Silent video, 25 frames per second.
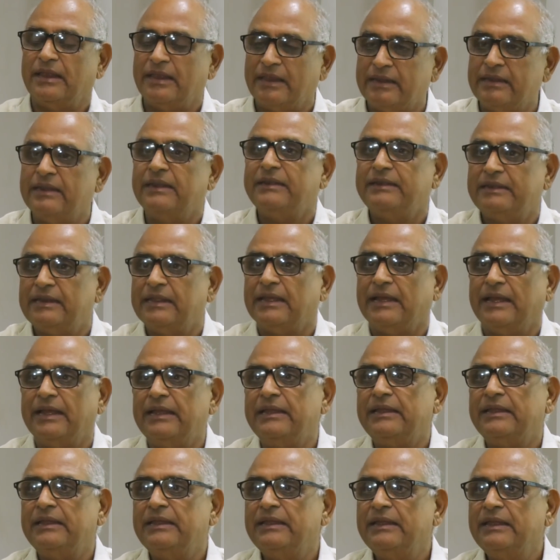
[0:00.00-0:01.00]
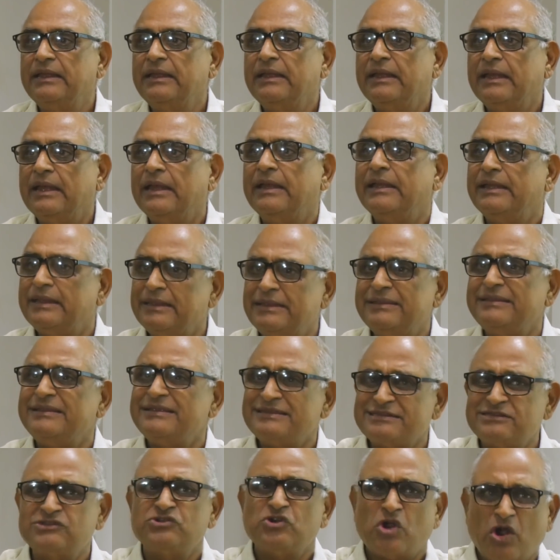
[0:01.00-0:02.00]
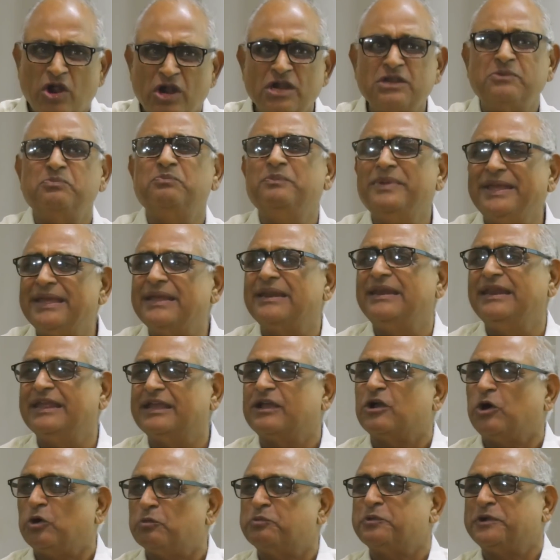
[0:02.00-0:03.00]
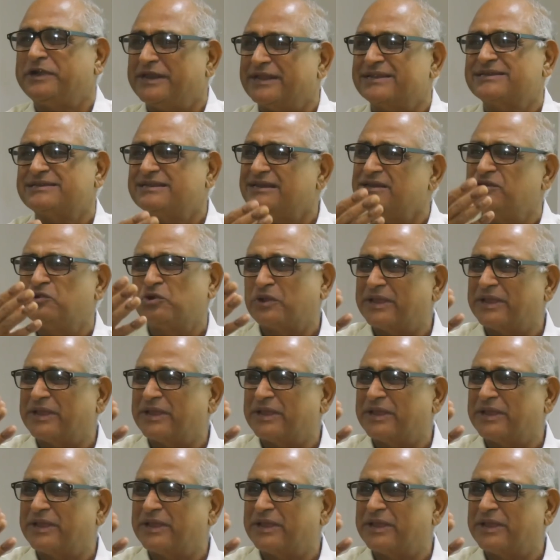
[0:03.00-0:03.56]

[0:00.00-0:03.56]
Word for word: in India uh, is not merely cow protection.